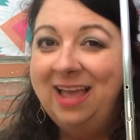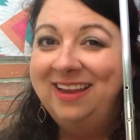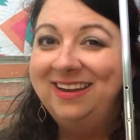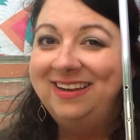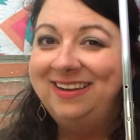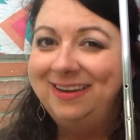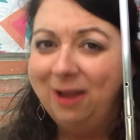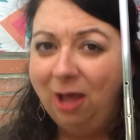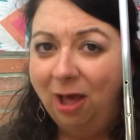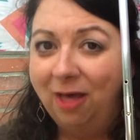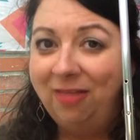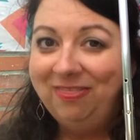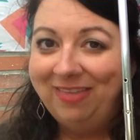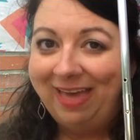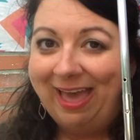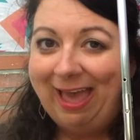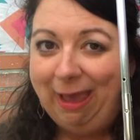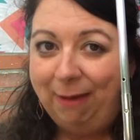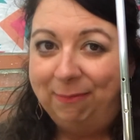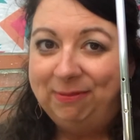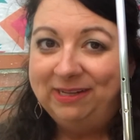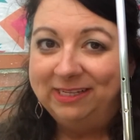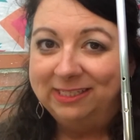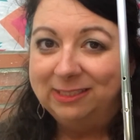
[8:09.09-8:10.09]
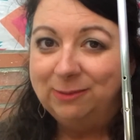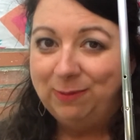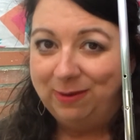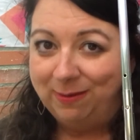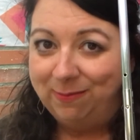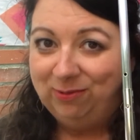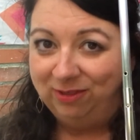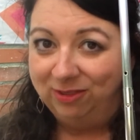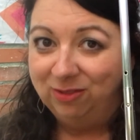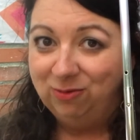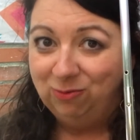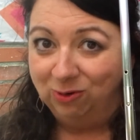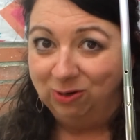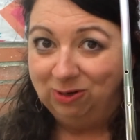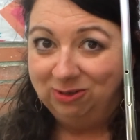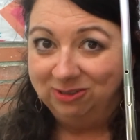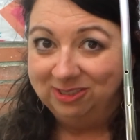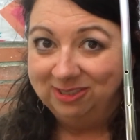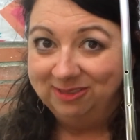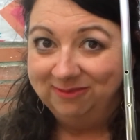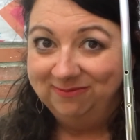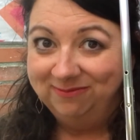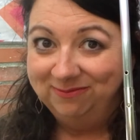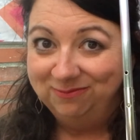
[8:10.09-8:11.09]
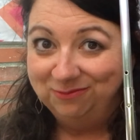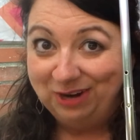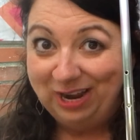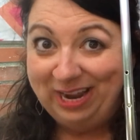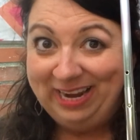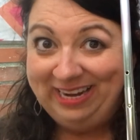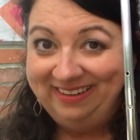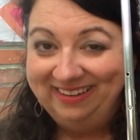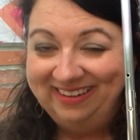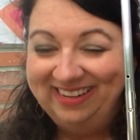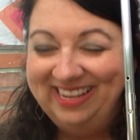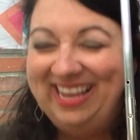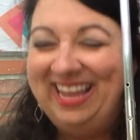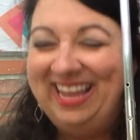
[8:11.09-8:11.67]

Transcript: not the happiest people in the world, right?